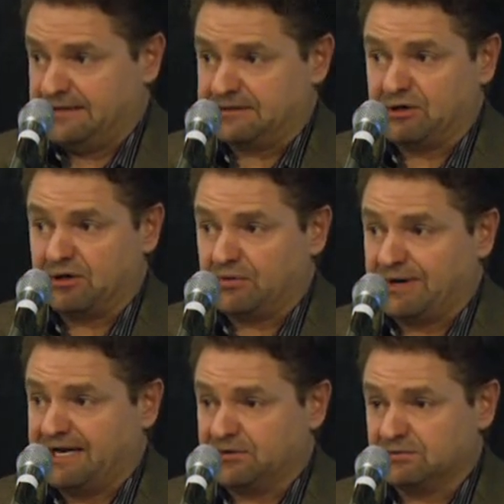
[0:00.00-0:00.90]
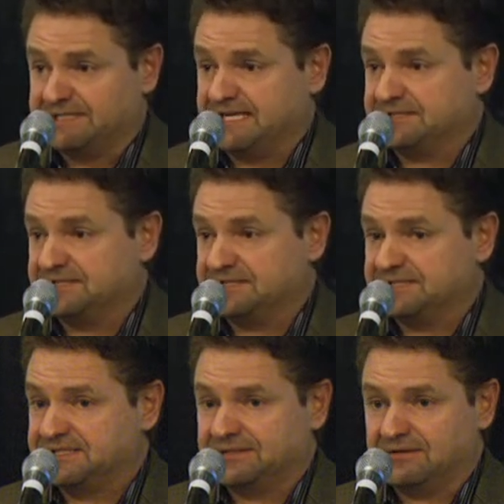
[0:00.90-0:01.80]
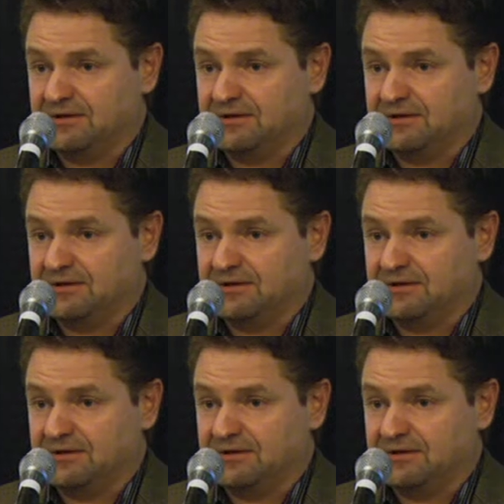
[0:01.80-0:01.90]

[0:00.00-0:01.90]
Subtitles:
Colorado, Texas,